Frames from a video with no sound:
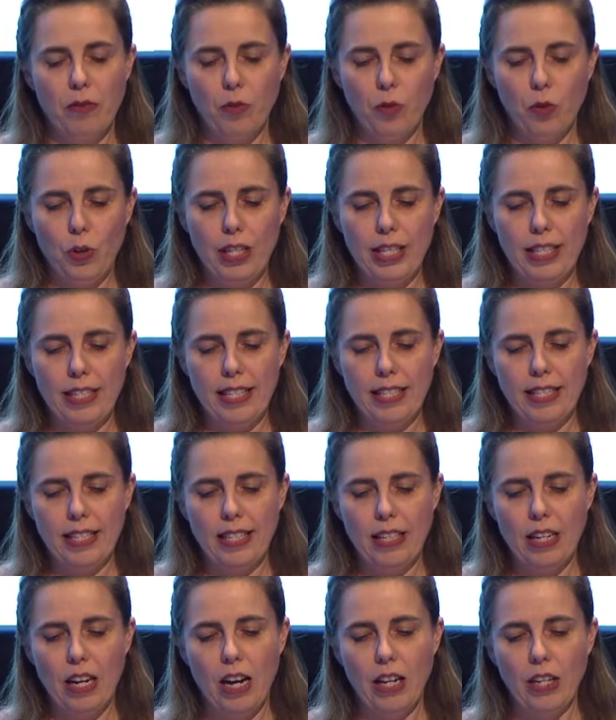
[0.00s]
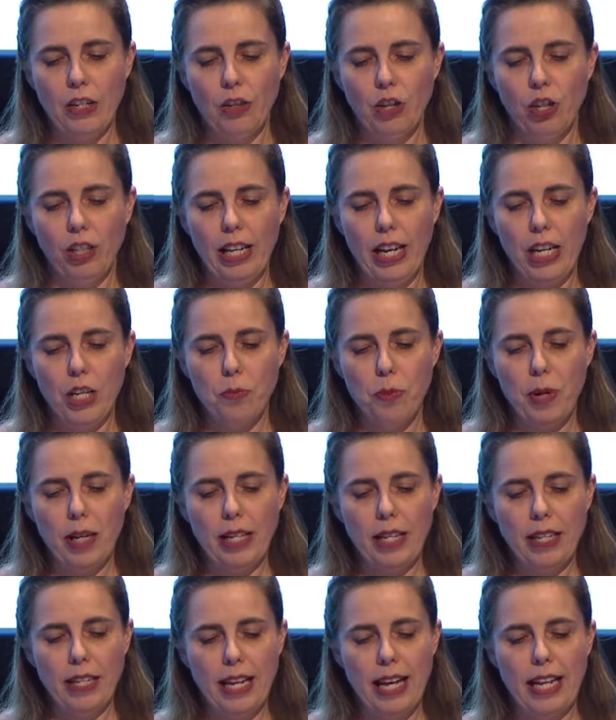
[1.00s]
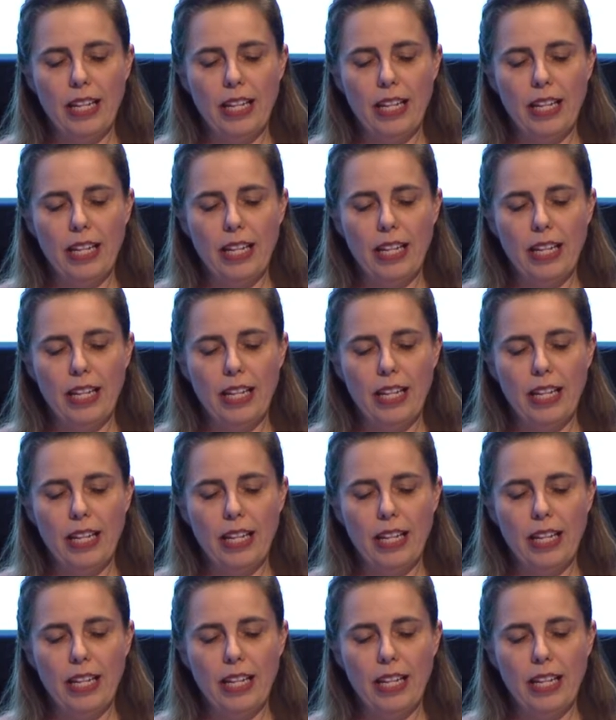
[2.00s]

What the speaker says: 40 to 69-year-old age bracket